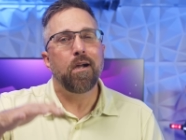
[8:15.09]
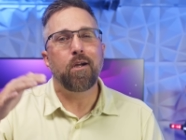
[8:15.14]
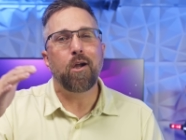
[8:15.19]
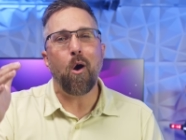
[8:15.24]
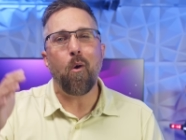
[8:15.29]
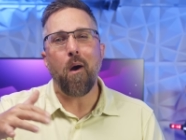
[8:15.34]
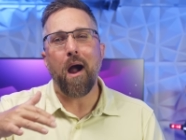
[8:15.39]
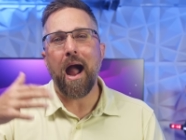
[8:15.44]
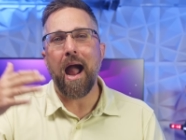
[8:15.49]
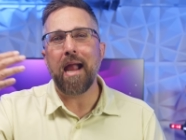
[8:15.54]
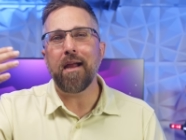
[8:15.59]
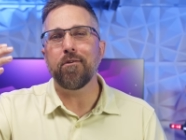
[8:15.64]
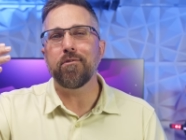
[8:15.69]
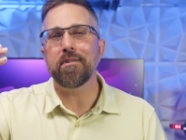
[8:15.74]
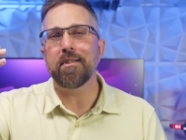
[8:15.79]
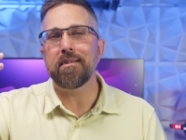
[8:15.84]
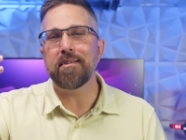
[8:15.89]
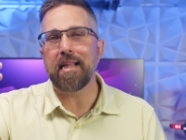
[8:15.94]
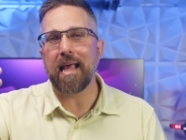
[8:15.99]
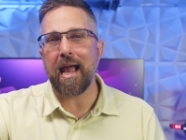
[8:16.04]
Go higher
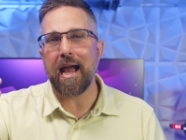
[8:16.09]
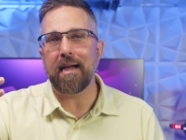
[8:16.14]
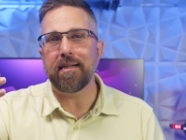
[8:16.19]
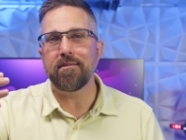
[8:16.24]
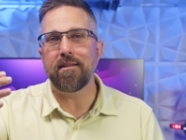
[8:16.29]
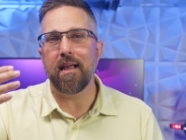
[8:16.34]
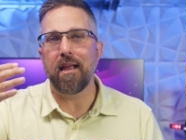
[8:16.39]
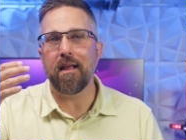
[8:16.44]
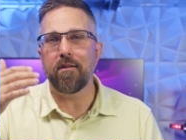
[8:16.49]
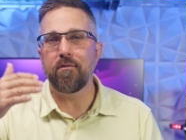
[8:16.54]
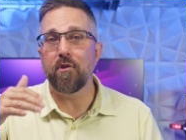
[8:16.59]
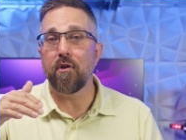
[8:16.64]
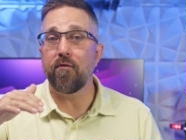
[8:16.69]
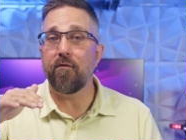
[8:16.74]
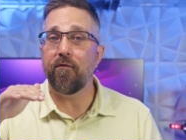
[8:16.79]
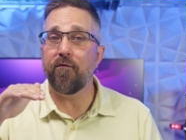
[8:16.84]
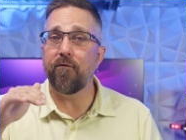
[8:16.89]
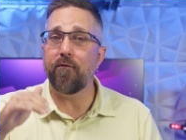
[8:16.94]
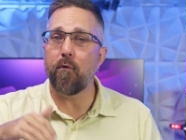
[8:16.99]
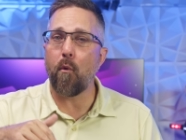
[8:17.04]
than that and the
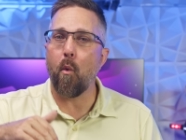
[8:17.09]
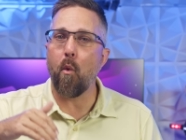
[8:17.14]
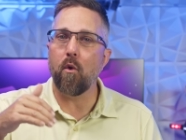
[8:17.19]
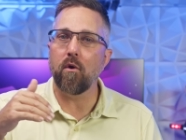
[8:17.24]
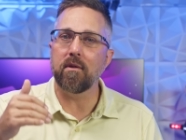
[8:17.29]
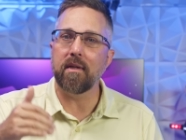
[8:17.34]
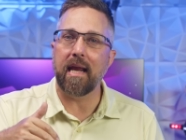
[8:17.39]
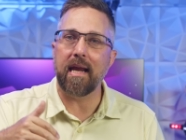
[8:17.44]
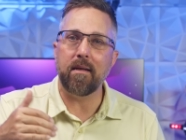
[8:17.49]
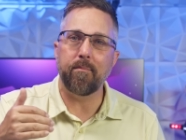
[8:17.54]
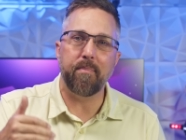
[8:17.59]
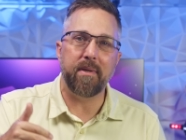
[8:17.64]
four-lane